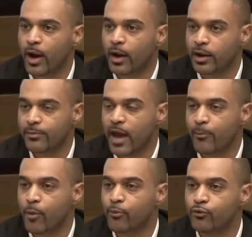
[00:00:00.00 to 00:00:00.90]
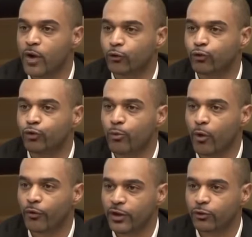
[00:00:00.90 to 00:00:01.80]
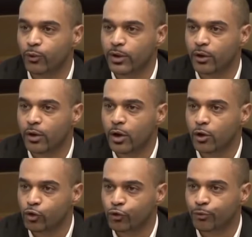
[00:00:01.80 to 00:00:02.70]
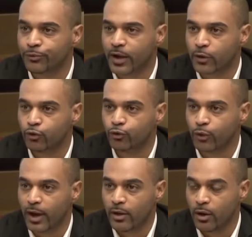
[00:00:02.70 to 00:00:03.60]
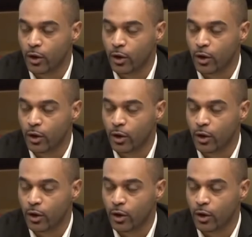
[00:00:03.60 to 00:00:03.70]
But the idea is to, to build a common future,